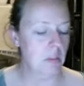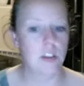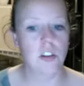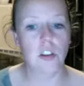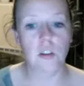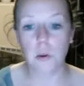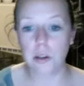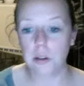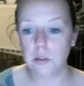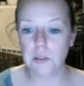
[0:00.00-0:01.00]
So the
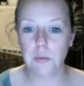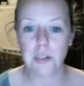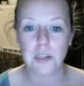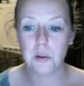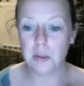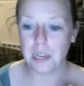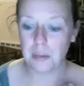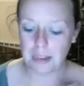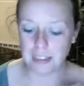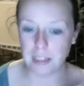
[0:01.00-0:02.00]
oils we're talking
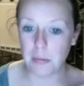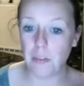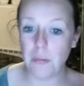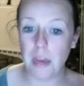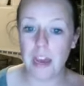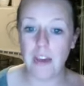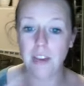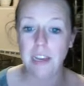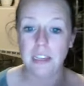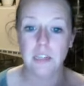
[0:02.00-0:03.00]
about, some of them have
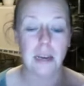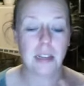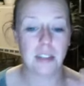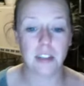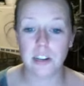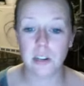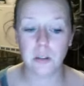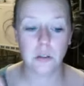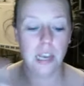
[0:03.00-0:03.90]
antibacterial,